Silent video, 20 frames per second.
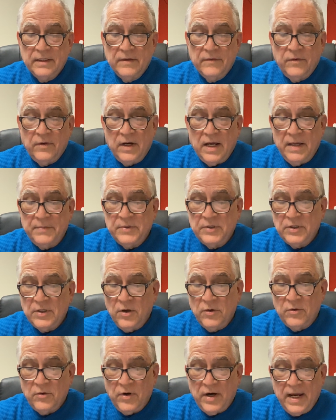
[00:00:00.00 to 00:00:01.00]
For I'm
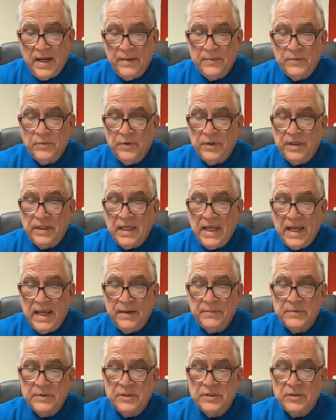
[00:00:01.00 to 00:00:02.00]
so crammed with
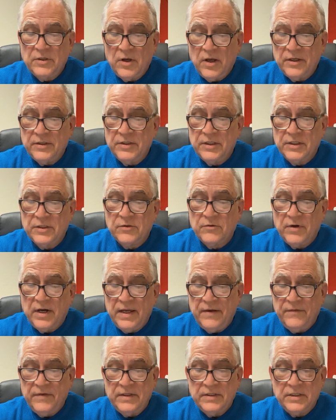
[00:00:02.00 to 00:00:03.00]
yams, sauces,
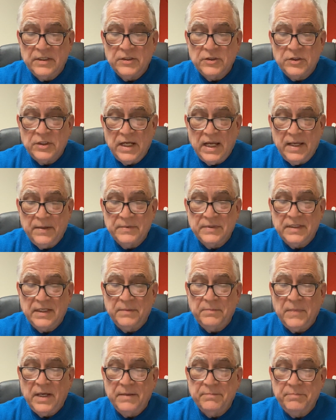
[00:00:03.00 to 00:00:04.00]
gravies, and jams
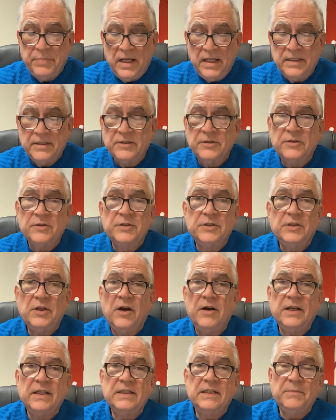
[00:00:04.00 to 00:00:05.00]
that my buttons are
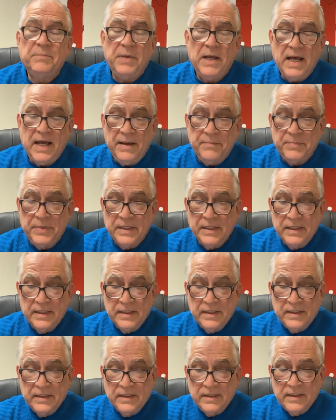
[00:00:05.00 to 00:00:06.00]
starting to pop.
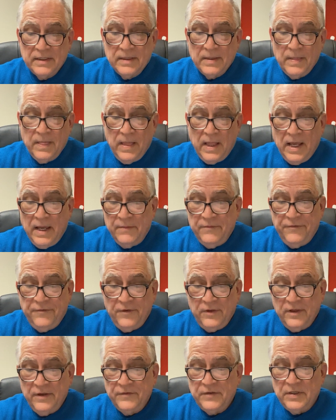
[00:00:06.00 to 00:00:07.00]
I'm
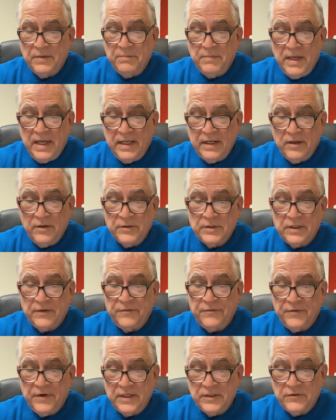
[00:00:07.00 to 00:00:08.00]
full of tomatoes and
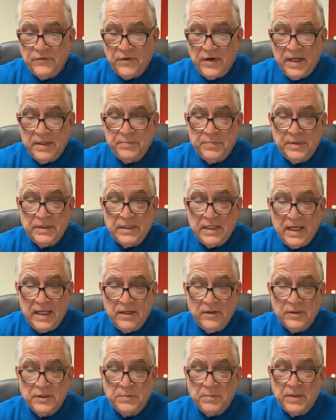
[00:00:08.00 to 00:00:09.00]
French fried
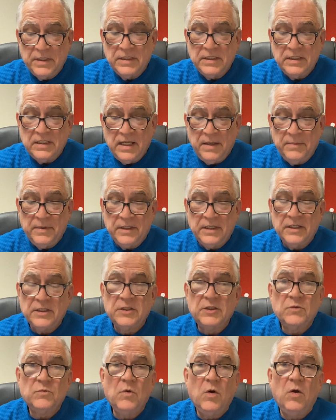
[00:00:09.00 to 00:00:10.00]
potatoes. My stomach is
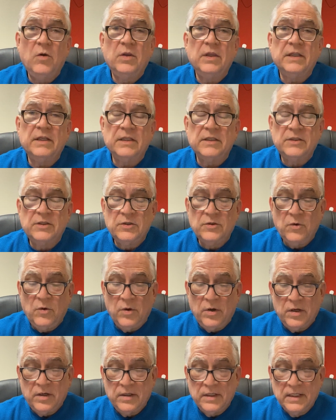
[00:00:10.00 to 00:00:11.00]
swollen and
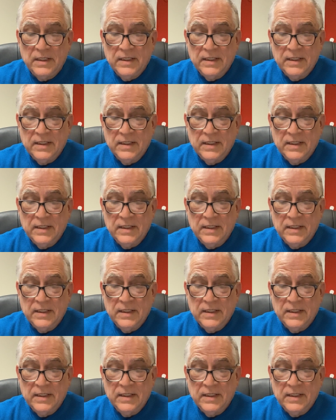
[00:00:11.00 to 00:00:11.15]
sore.